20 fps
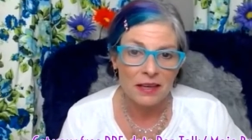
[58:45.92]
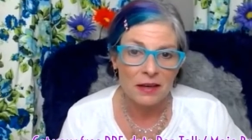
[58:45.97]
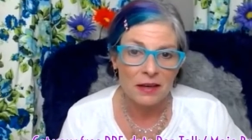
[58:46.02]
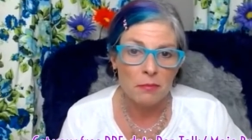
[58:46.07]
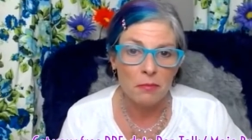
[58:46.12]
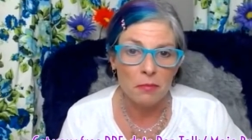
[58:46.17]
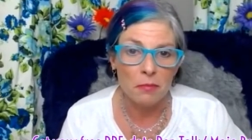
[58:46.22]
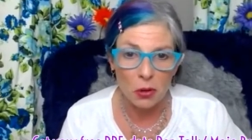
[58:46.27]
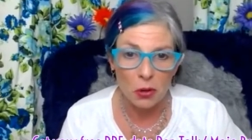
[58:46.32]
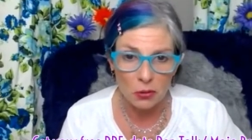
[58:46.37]

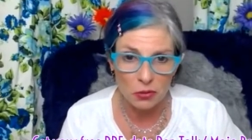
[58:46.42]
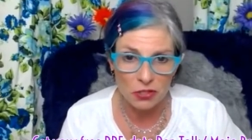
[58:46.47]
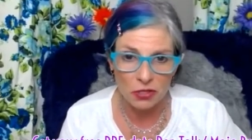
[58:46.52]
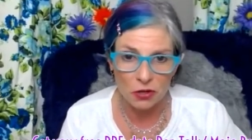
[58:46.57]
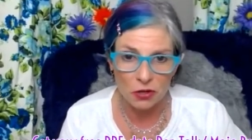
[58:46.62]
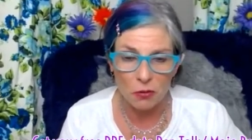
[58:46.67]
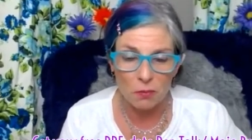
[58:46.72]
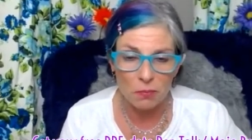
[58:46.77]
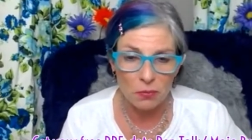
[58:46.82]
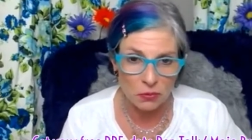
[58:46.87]

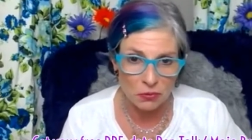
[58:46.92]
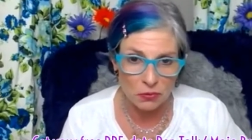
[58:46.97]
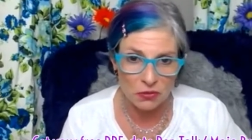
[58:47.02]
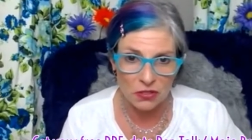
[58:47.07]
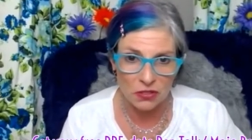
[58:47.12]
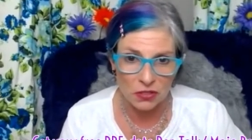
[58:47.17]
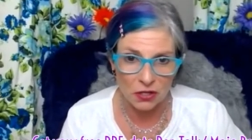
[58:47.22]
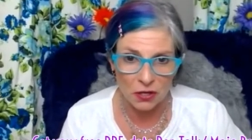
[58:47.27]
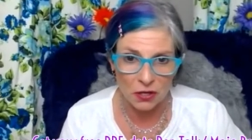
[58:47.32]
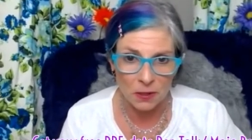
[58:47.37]
mojo
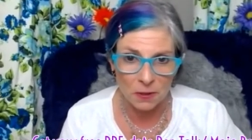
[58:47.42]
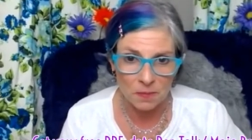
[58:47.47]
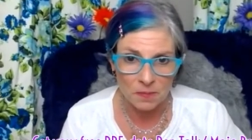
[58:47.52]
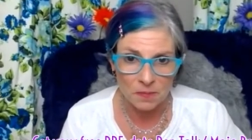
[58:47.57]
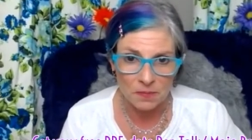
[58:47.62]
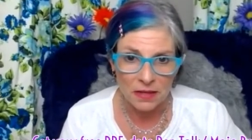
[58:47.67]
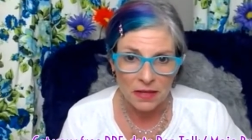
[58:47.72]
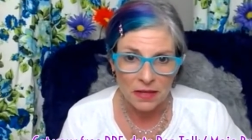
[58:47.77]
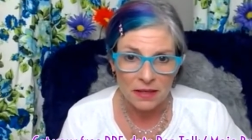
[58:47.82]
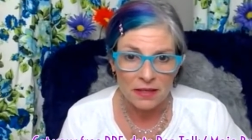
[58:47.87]
booster.
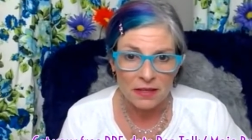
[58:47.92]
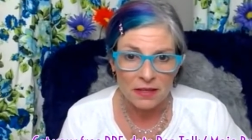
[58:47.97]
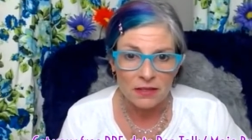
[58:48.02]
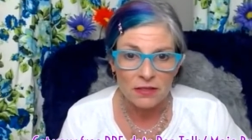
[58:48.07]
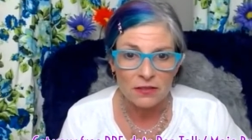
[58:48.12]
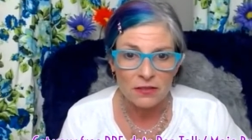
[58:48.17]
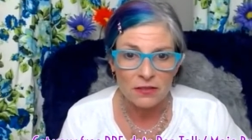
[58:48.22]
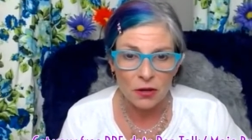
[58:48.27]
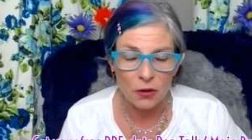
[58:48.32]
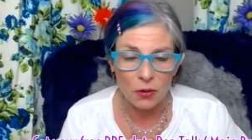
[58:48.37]

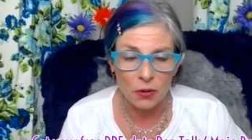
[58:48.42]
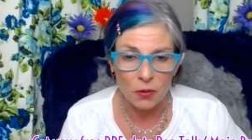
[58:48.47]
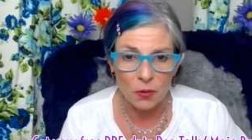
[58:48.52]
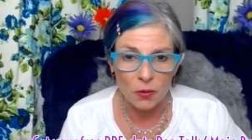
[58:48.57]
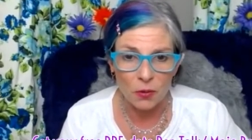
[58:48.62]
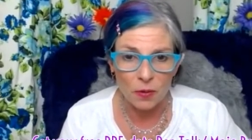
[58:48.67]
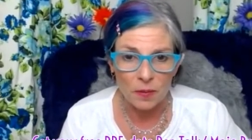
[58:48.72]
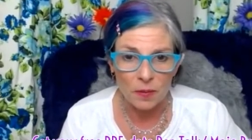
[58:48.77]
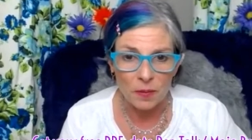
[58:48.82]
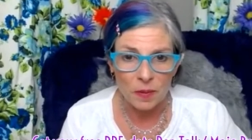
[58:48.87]

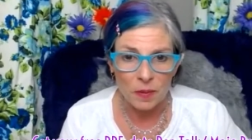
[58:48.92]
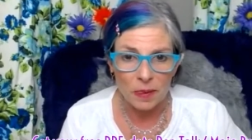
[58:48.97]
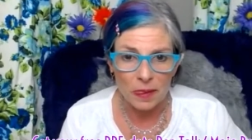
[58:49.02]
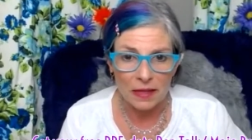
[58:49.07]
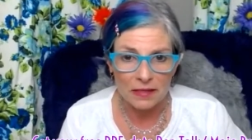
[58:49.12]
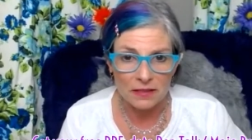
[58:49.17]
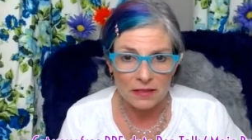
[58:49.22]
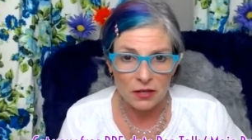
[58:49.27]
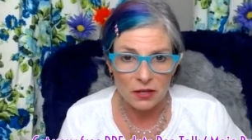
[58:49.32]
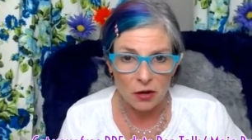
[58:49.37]
So
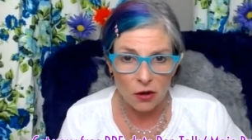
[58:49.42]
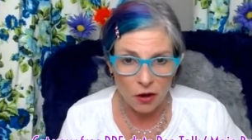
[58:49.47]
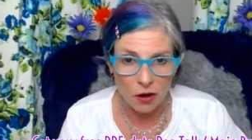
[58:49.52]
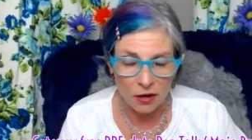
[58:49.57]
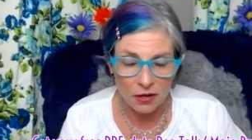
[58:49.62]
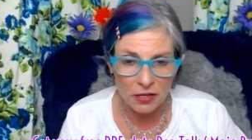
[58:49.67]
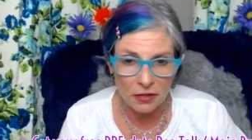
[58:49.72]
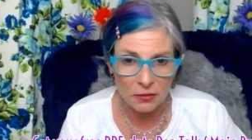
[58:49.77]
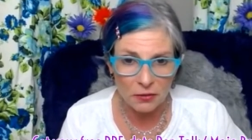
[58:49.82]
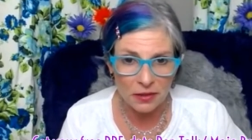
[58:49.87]
it's an
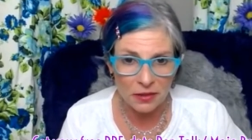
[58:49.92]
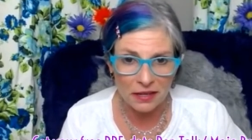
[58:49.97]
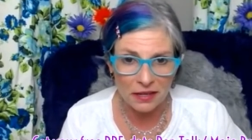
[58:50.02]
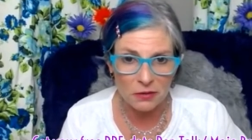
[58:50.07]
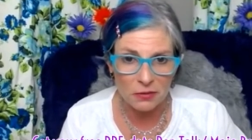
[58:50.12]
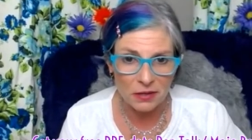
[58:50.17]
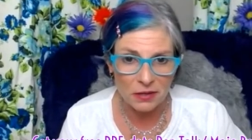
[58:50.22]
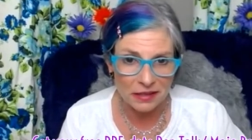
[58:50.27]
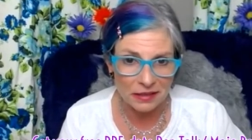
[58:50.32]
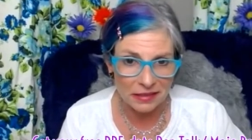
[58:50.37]
audio that
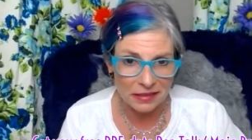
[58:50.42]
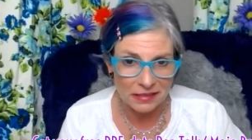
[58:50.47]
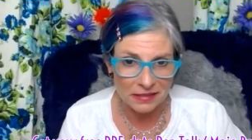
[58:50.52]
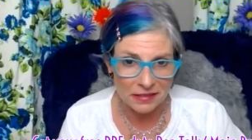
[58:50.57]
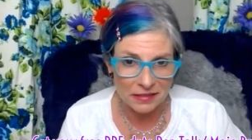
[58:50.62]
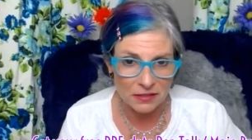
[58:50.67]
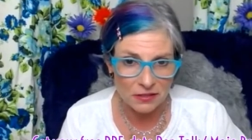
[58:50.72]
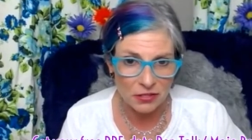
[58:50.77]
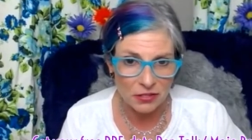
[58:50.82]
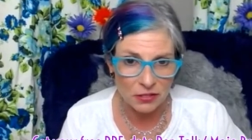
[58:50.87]
you can
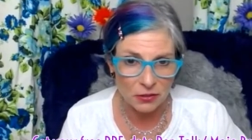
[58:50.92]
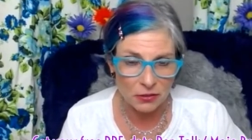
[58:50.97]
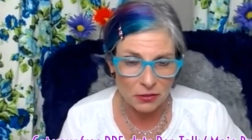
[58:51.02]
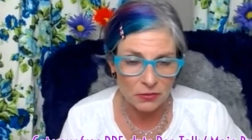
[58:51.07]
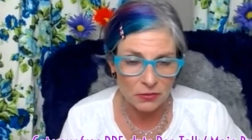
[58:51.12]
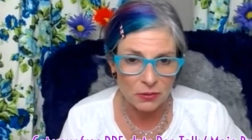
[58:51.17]
listen to.